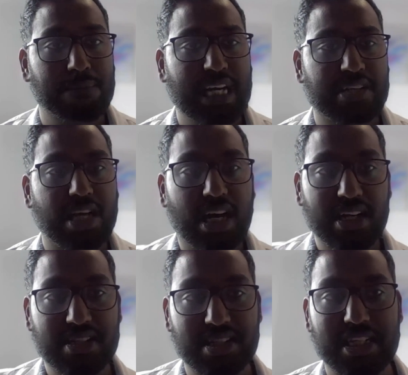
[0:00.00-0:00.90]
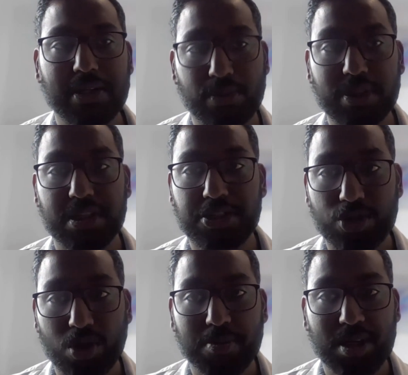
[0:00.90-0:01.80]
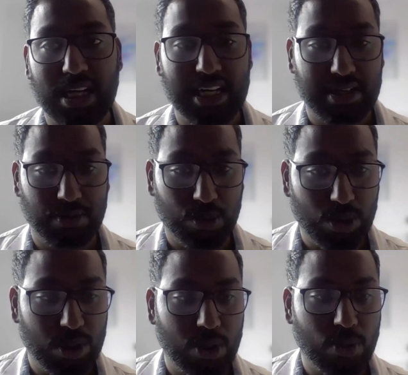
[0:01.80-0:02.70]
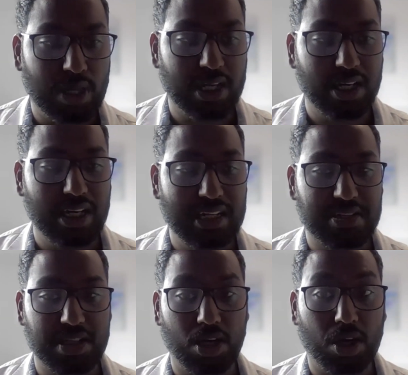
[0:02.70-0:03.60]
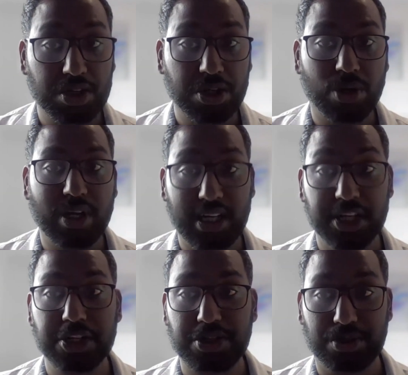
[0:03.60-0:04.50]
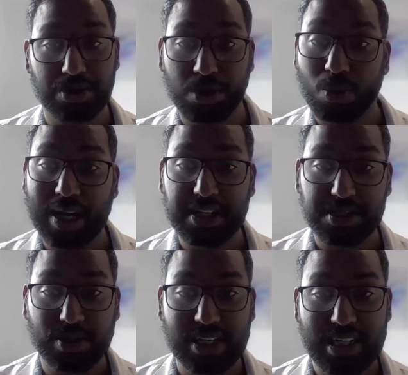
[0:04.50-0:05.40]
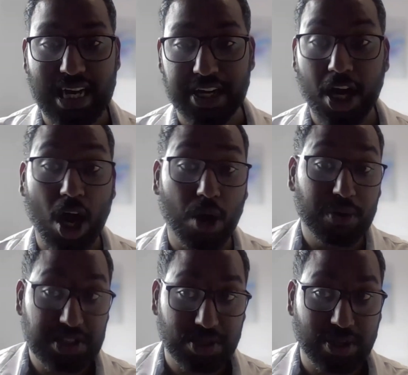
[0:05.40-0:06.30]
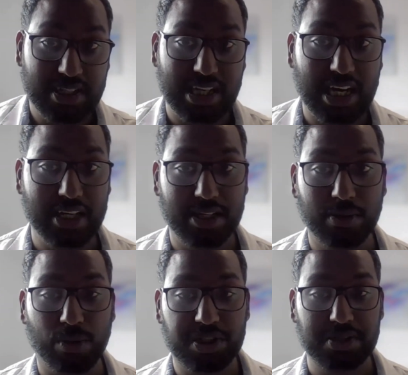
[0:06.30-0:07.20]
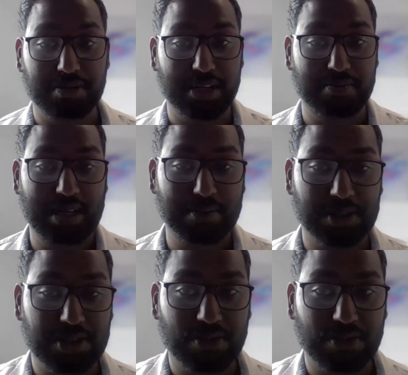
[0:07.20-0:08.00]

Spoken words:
it's hard to deal with a trauma like war when it's still ongoing and you don't know when it's going to end, how it's going to end, and what you might be able to